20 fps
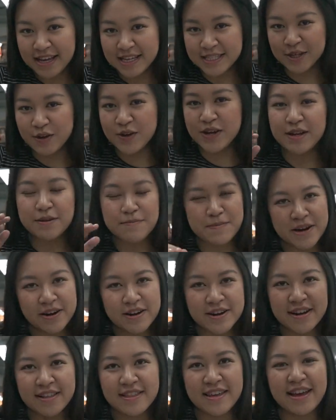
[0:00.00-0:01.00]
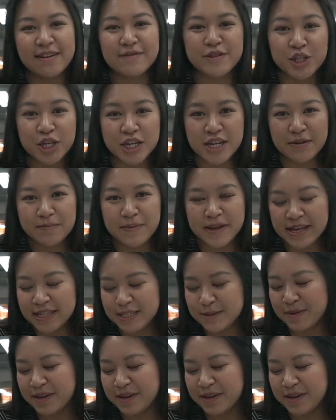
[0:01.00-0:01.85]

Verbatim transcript: So in America they have chicken bakes,